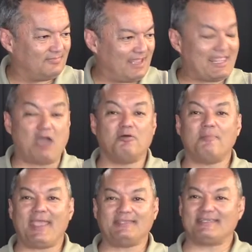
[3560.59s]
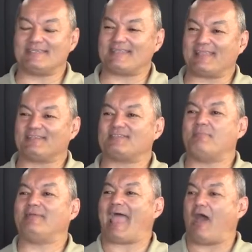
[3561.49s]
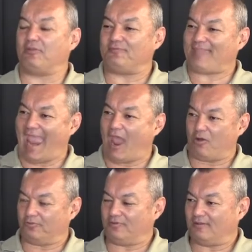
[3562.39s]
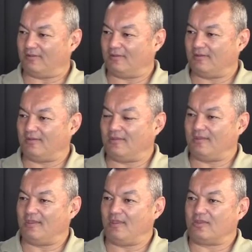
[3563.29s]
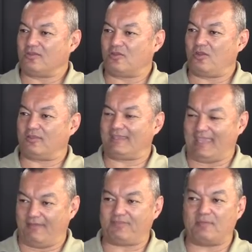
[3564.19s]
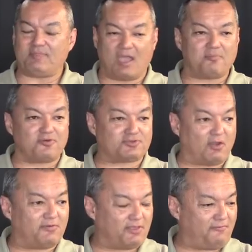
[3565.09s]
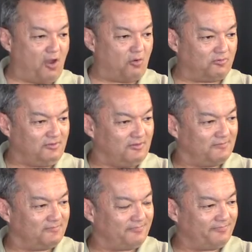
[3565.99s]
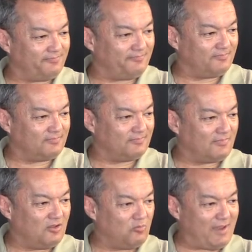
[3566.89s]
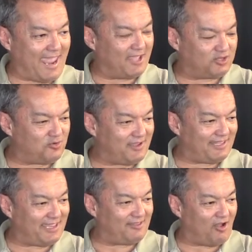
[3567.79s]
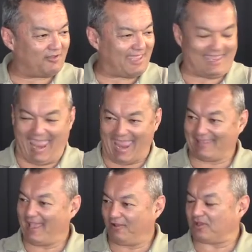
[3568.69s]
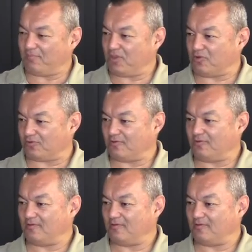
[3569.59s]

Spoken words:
And how amazing is that someone out of town could give them numbers over the phone. We enter it in on a handheld computer,